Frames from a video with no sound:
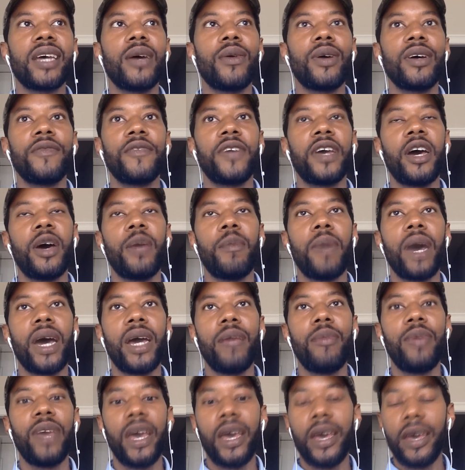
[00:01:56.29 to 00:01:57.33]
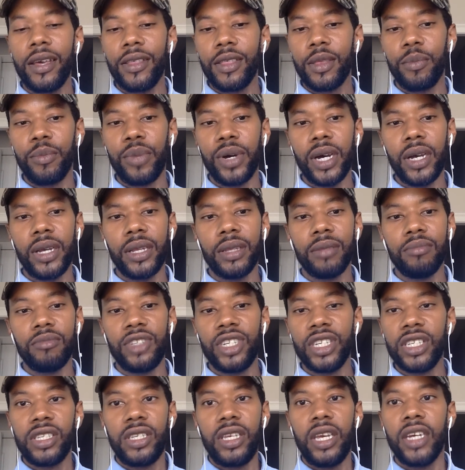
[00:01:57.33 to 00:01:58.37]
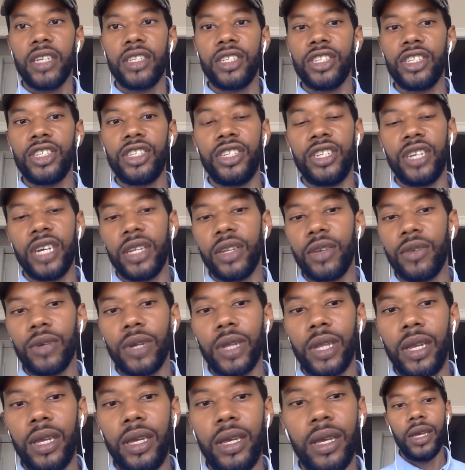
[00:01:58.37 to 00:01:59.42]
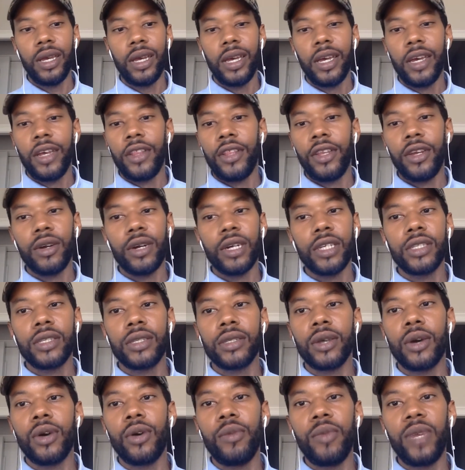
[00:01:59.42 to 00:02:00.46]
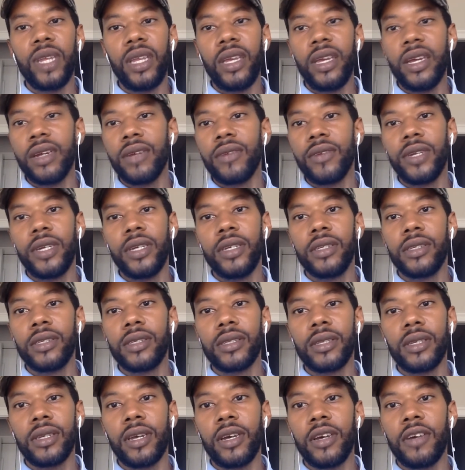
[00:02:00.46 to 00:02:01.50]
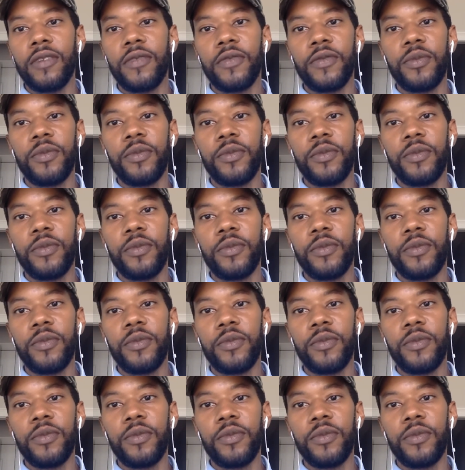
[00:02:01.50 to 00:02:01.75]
how I found my path. But just generally, there are so many areas of